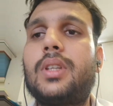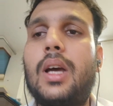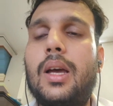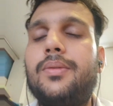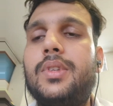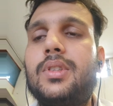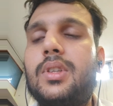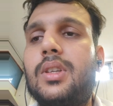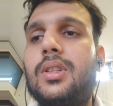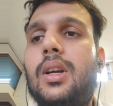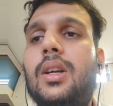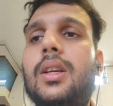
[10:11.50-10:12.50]
I have
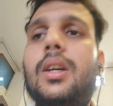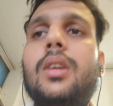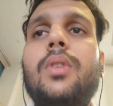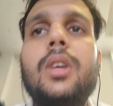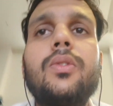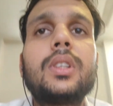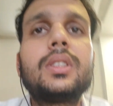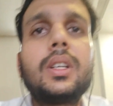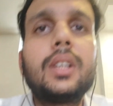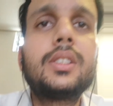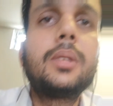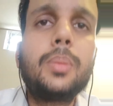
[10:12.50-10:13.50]
discussed earlier. What was
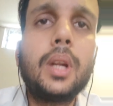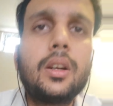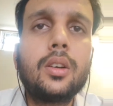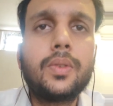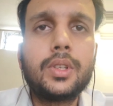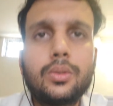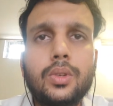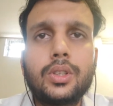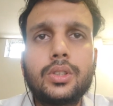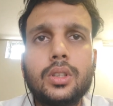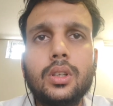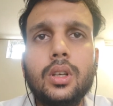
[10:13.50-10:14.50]
Sargent plan of
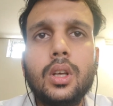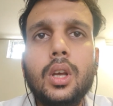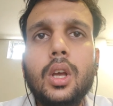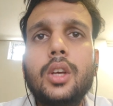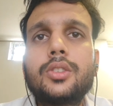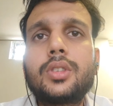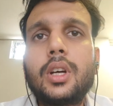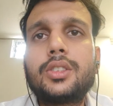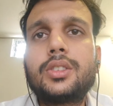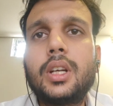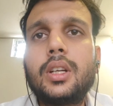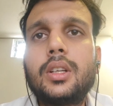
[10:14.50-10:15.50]
education?
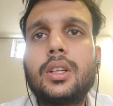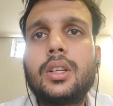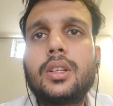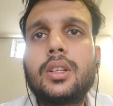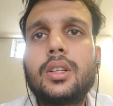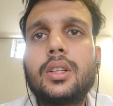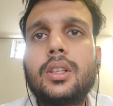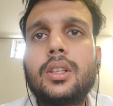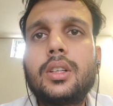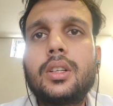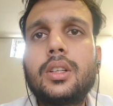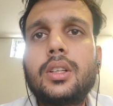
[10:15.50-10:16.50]
Sargent
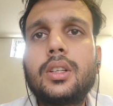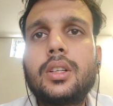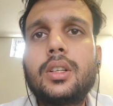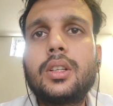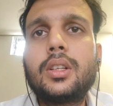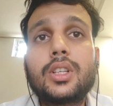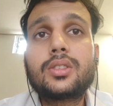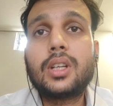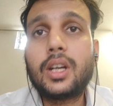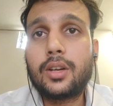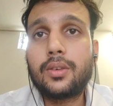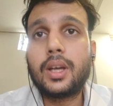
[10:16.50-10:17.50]
was the
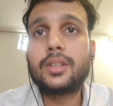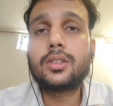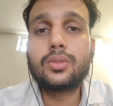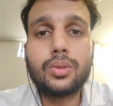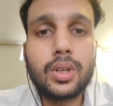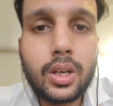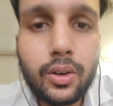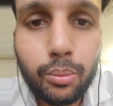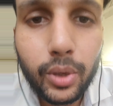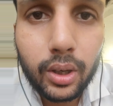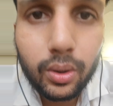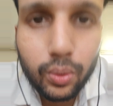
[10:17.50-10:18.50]
educational advisor to the
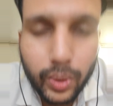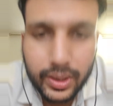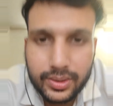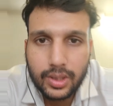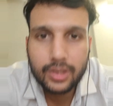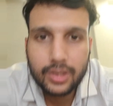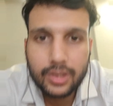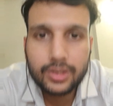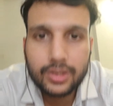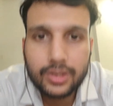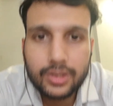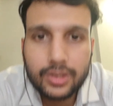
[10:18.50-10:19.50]
government. Who was Sargent?
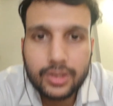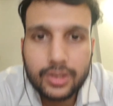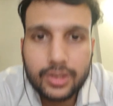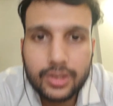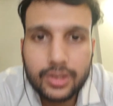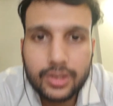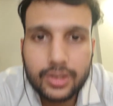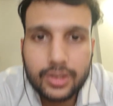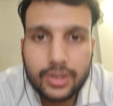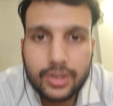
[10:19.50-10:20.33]
Sargent was